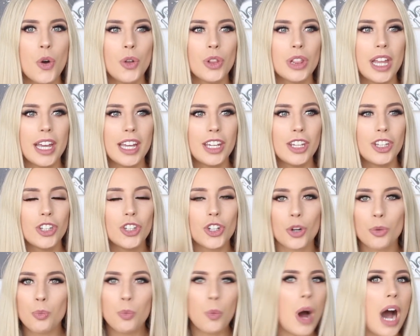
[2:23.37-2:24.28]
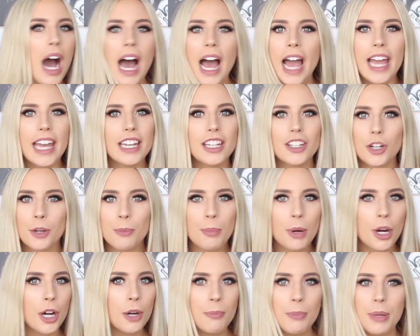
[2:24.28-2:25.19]
like your why, your
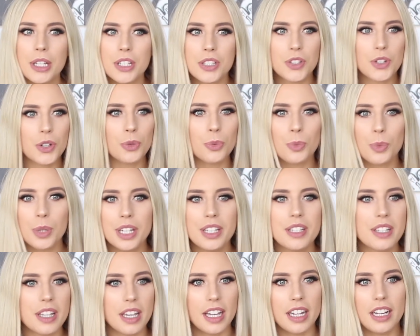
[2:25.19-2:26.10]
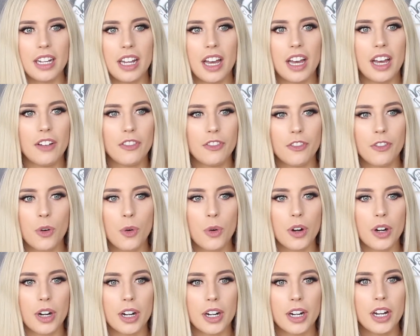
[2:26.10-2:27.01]
purpose, your reason
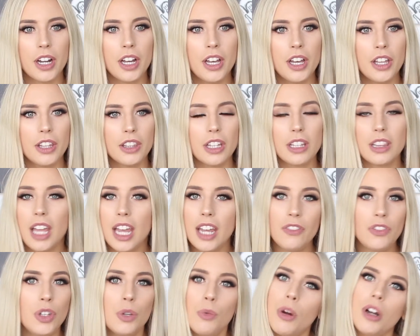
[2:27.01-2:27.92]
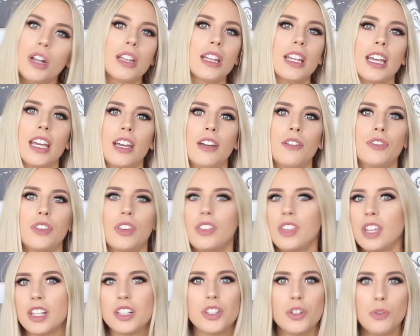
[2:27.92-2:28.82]
for the life you want to live, the
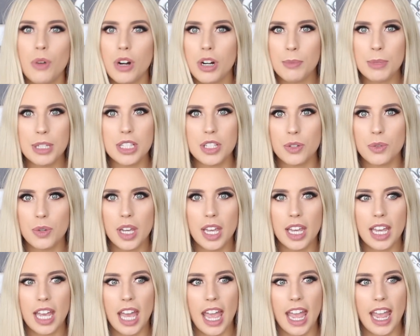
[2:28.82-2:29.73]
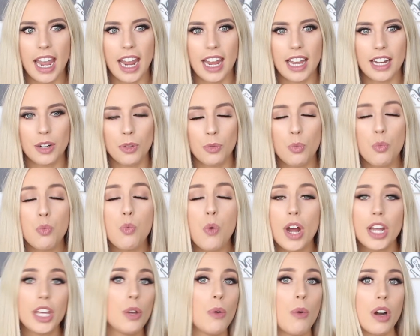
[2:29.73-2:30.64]
things you want to be doing, and
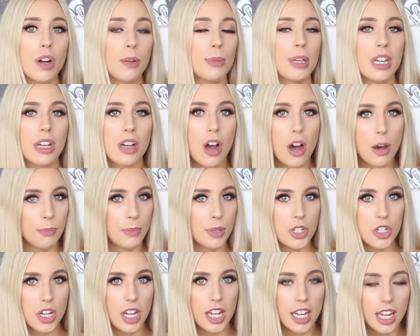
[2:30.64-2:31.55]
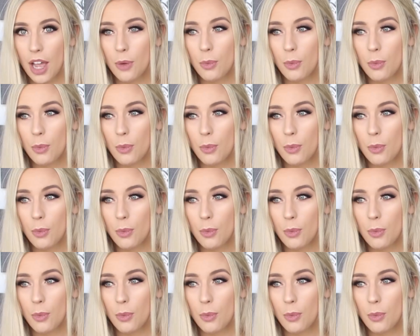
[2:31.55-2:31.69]
what you want to be accomplishing.